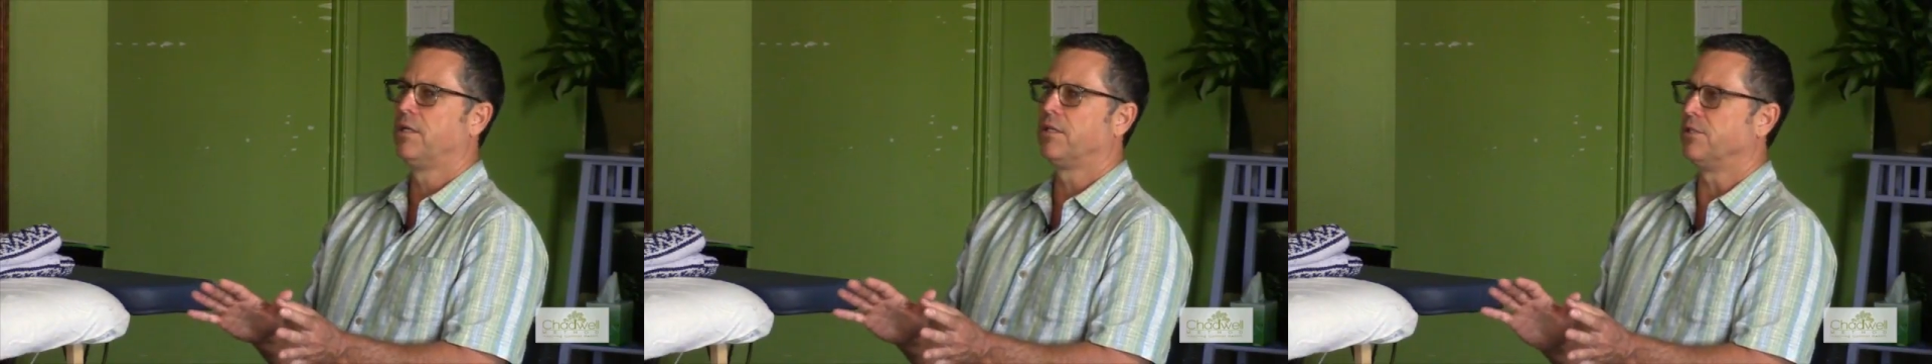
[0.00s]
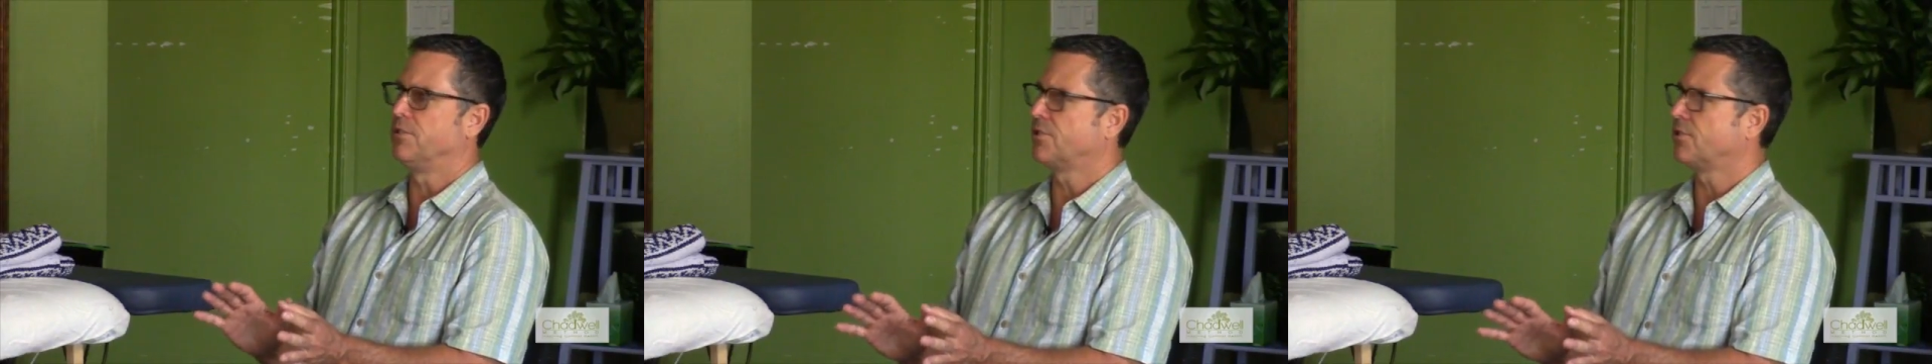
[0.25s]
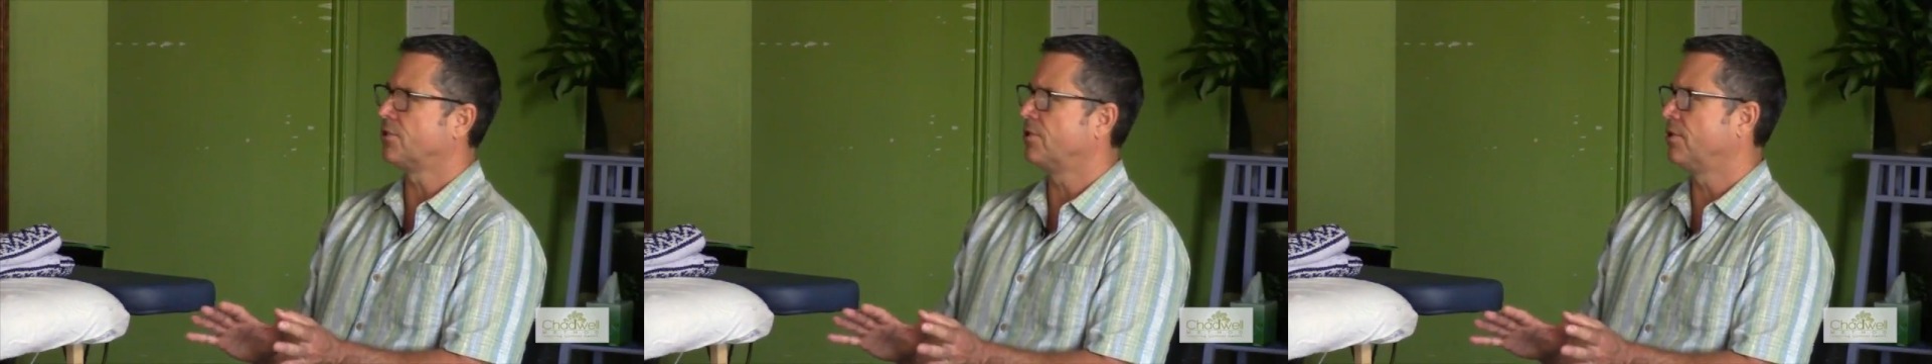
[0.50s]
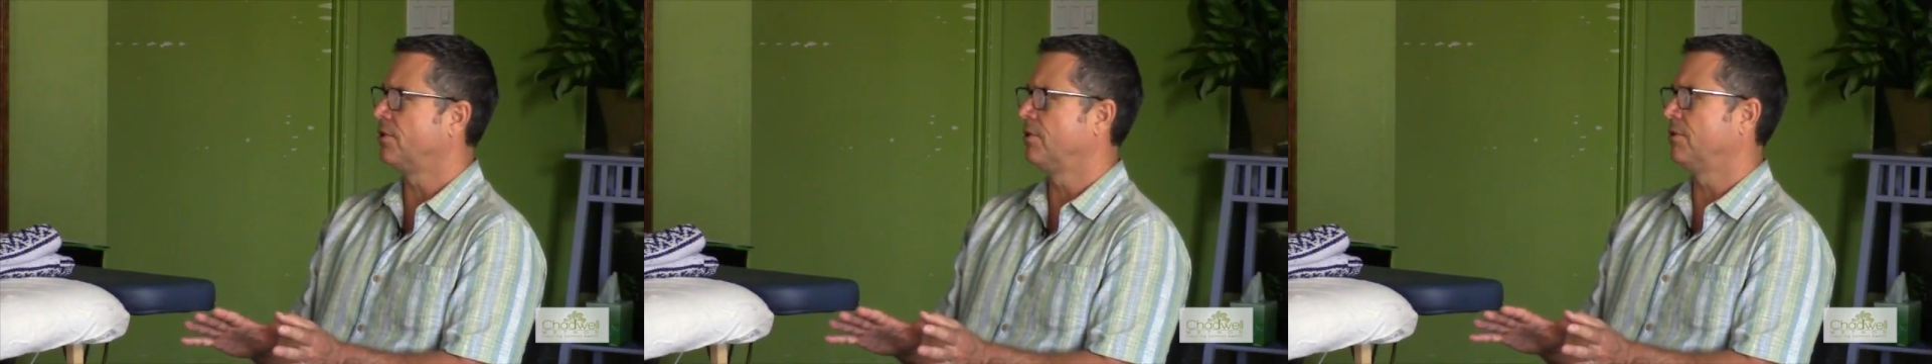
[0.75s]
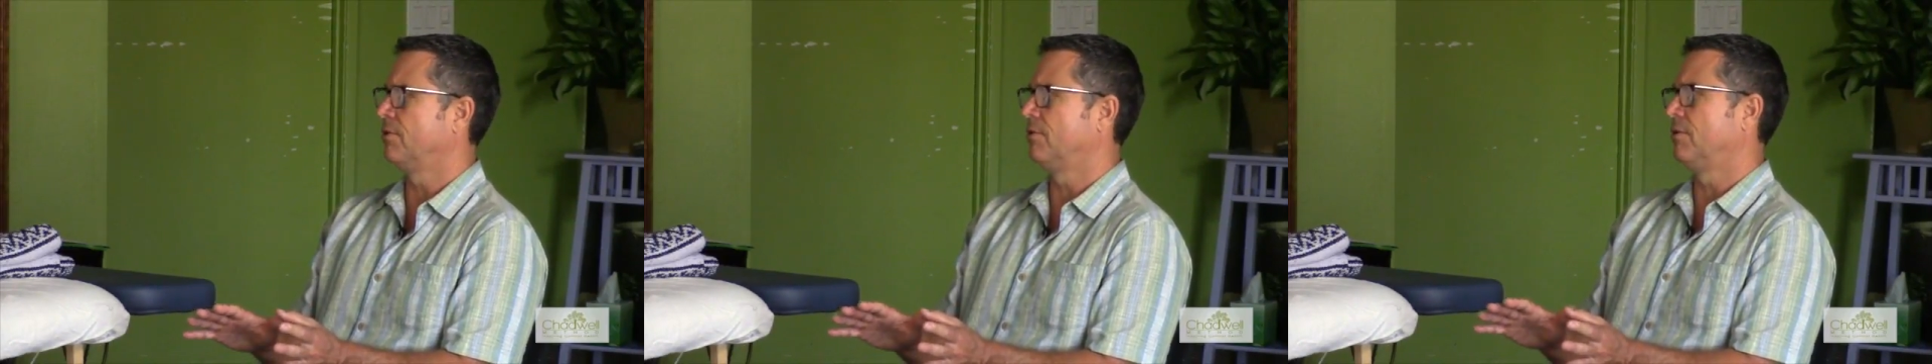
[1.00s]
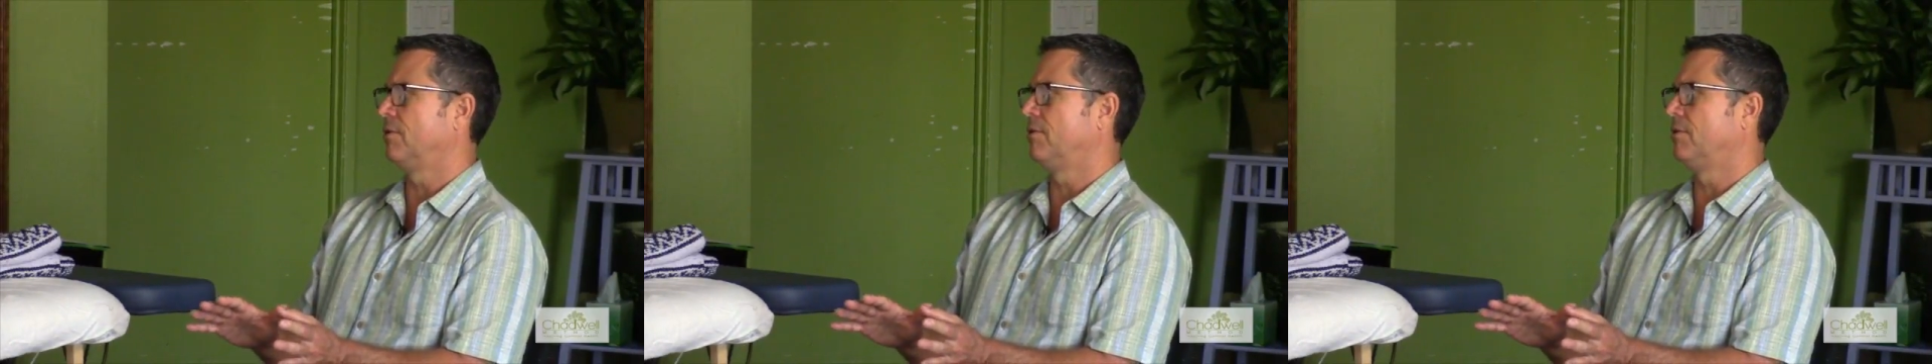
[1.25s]
concern
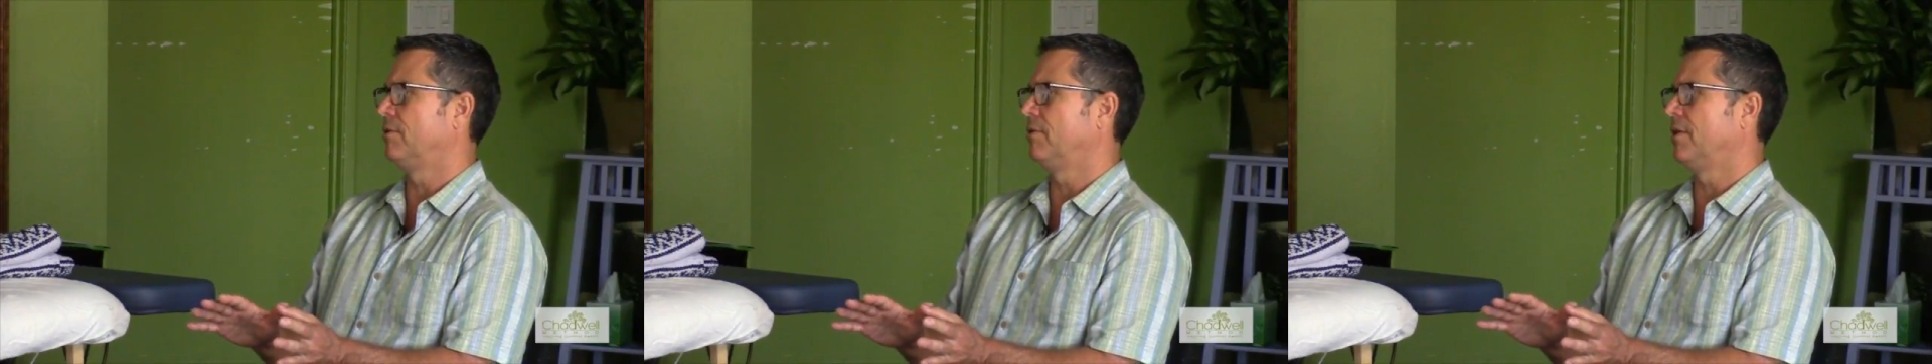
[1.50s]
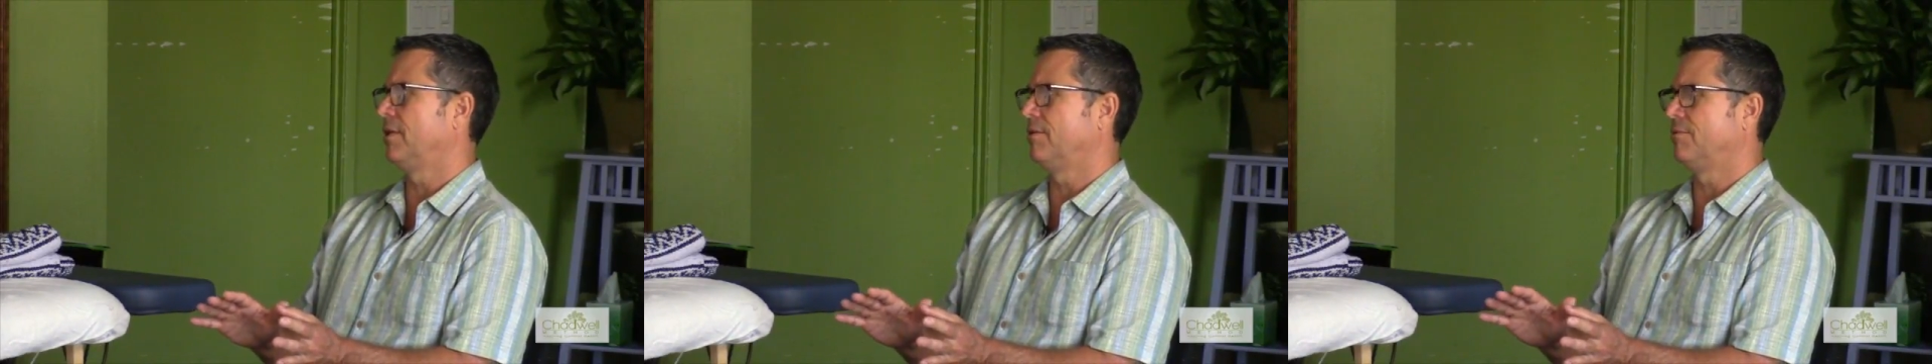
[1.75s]
or